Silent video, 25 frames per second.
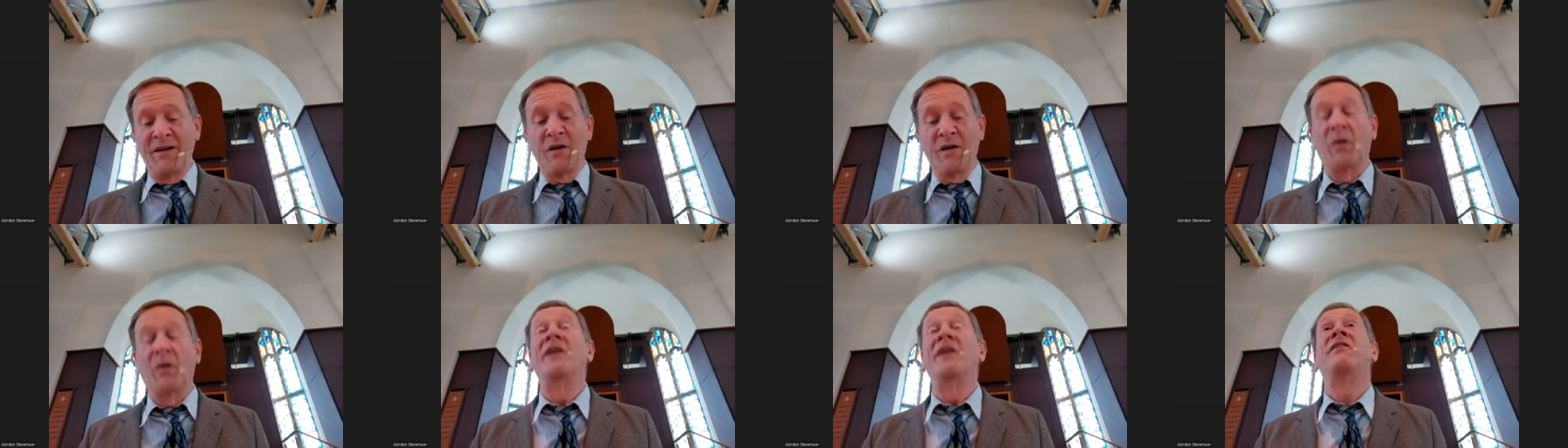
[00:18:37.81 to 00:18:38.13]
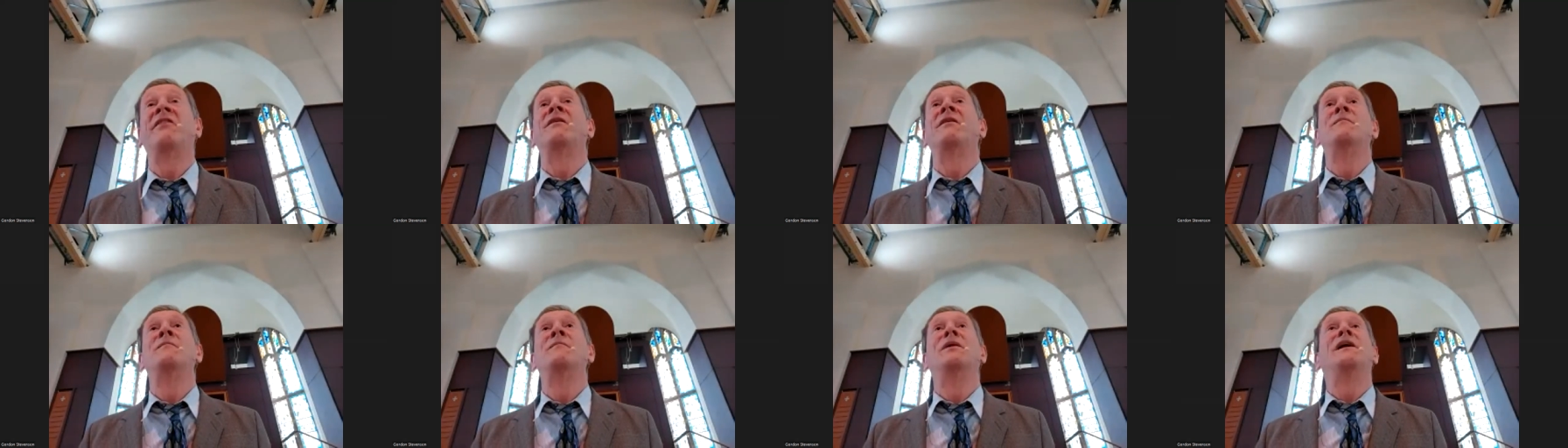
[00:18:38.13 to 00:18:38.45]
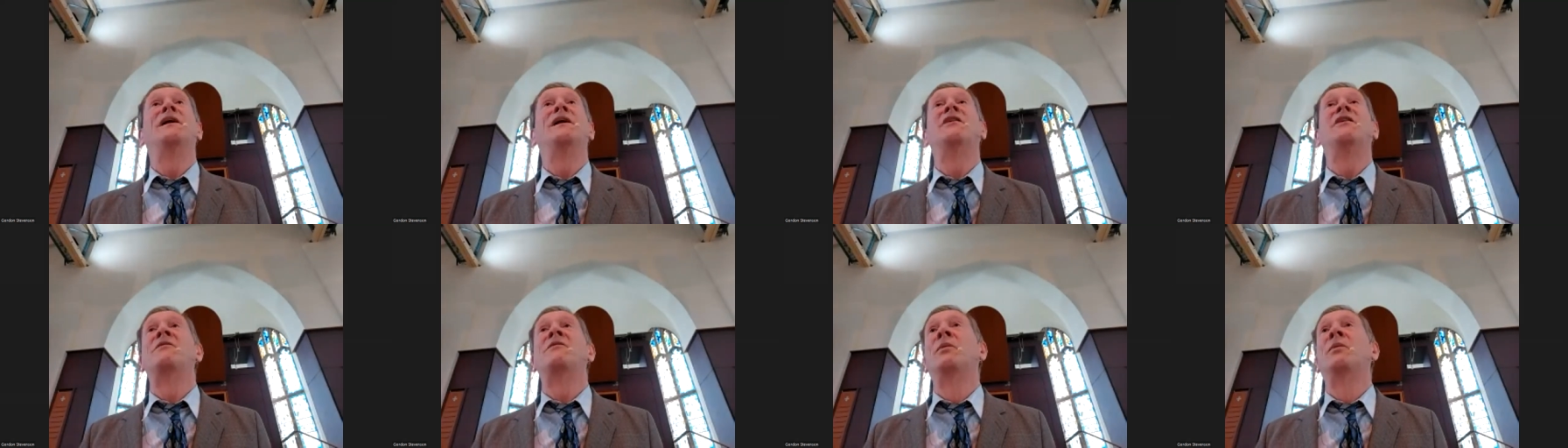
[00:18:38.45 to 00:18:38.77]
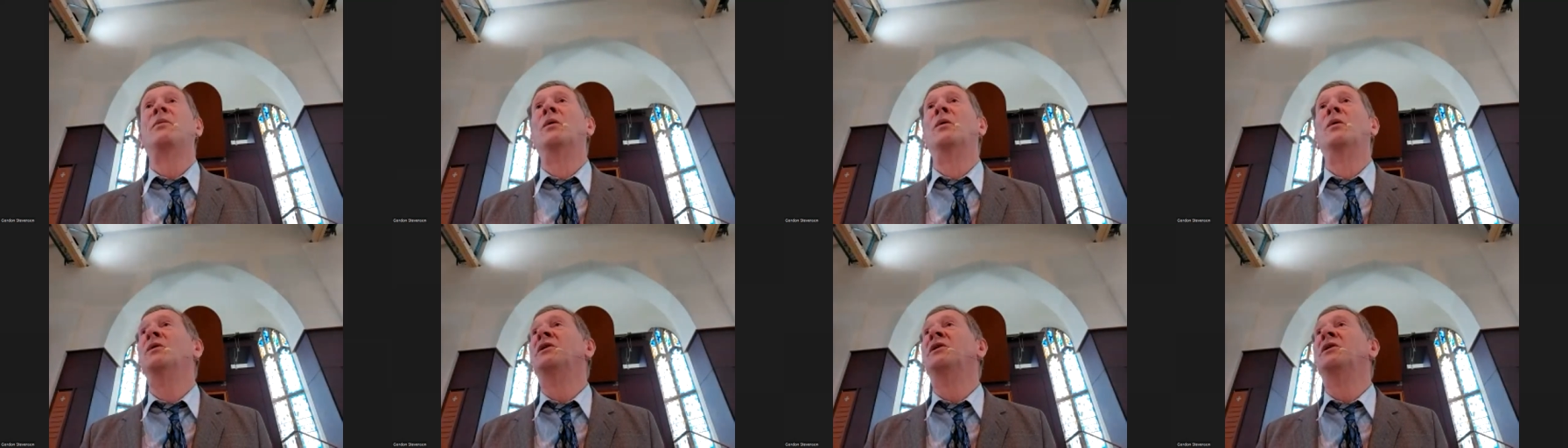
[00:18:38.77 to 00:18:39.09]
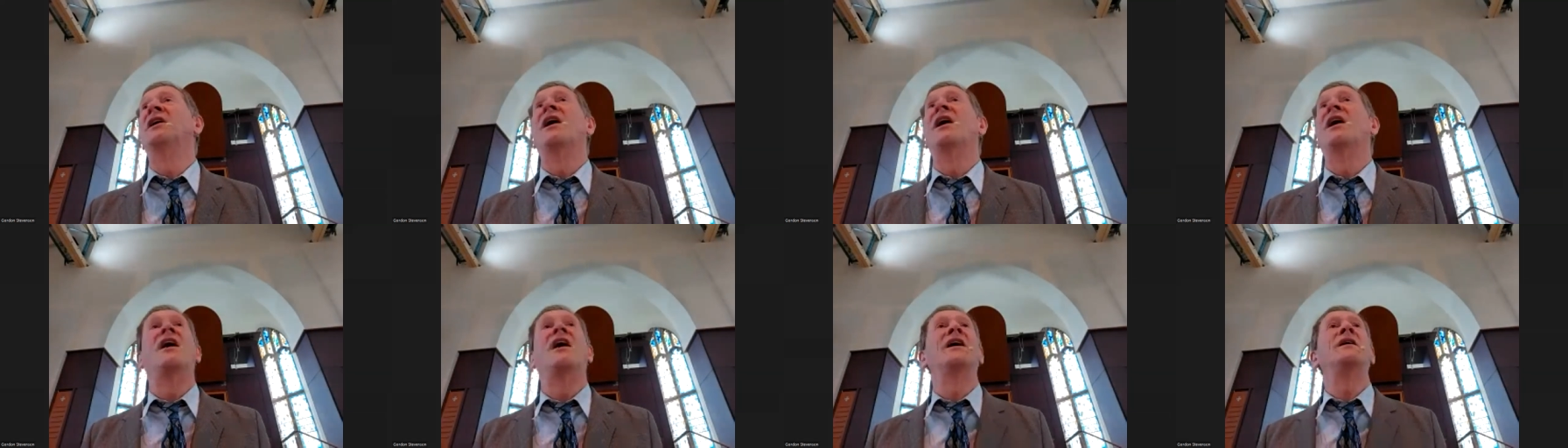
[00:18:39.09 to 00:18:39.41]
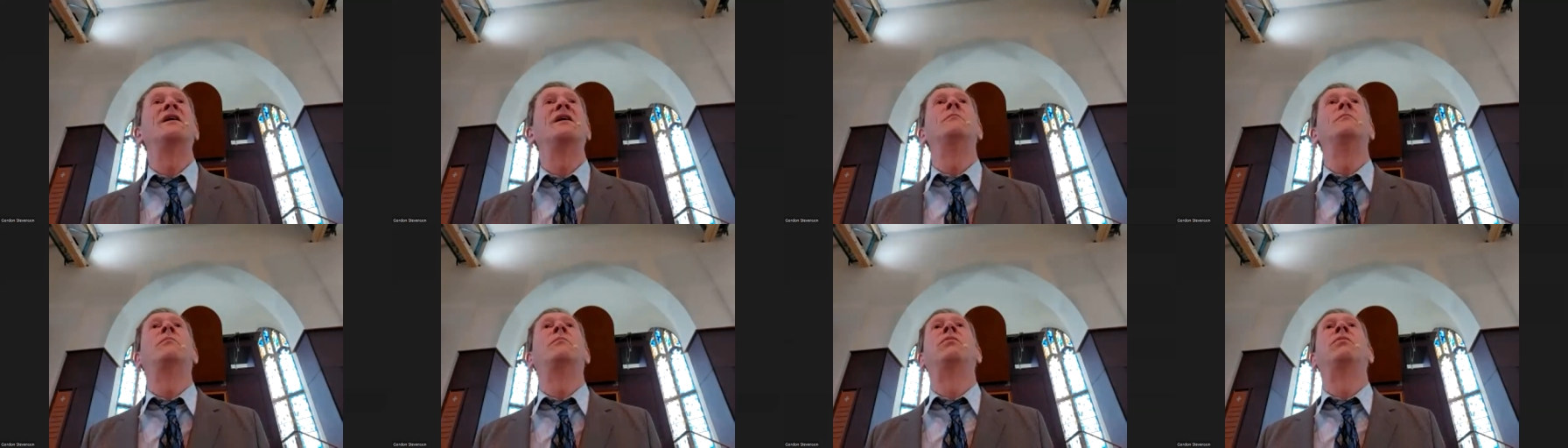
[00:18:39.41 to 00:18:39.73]
quite simply as Paul did, I
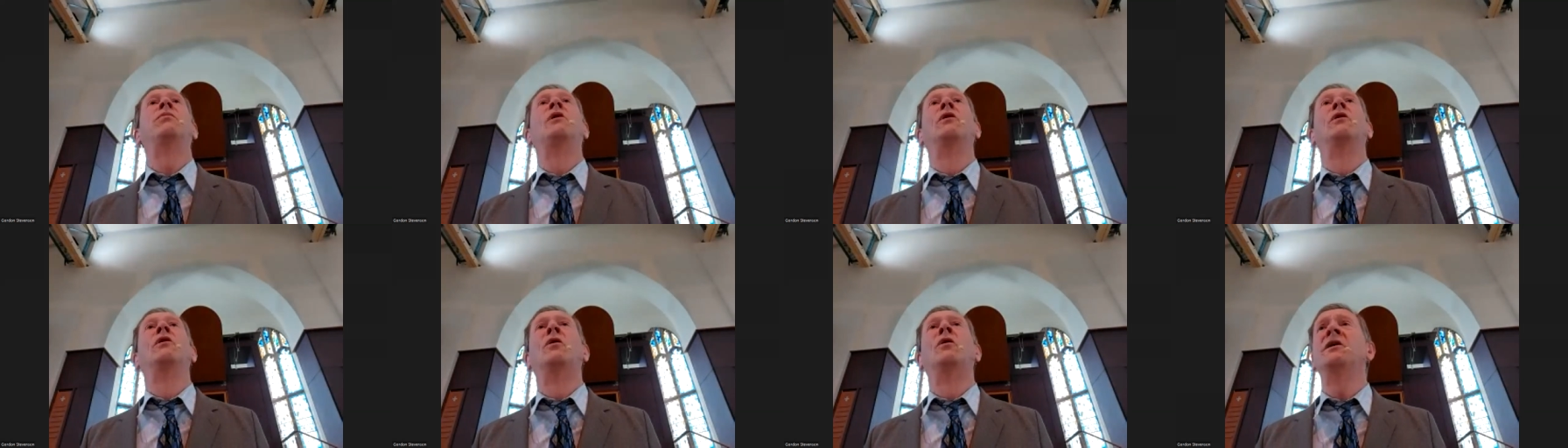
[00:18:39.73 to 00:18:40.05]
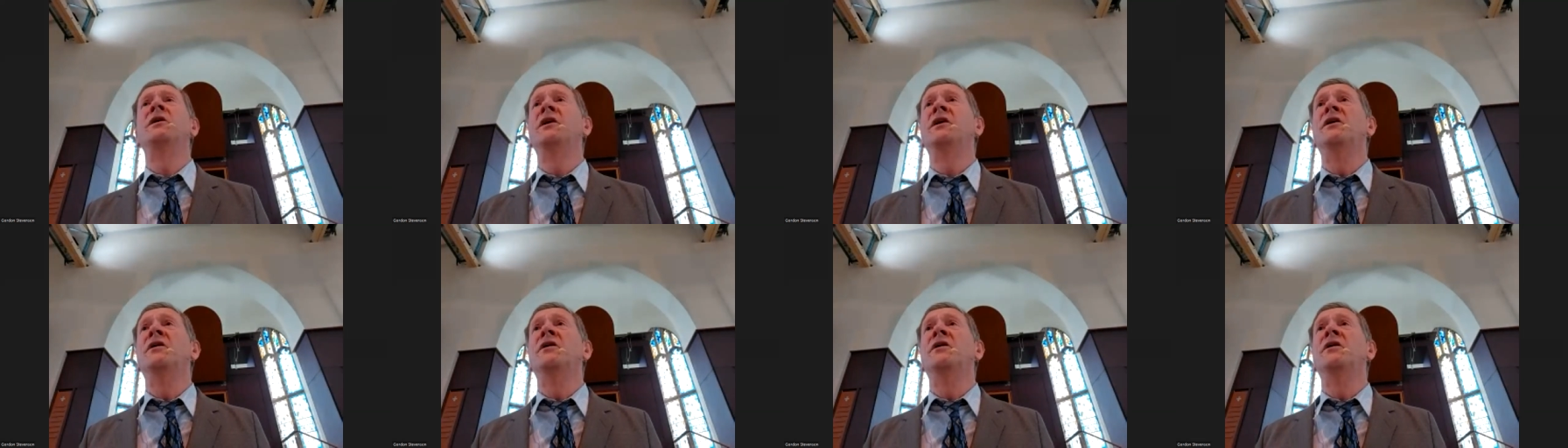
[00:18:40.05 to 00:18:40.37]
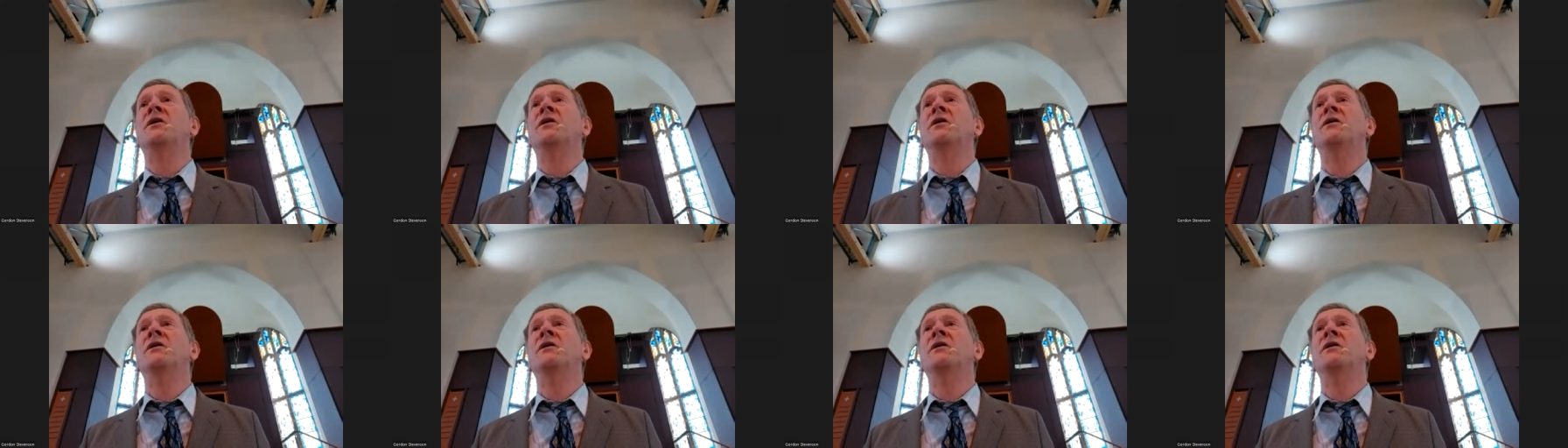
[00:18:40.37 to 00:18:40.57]
implore you,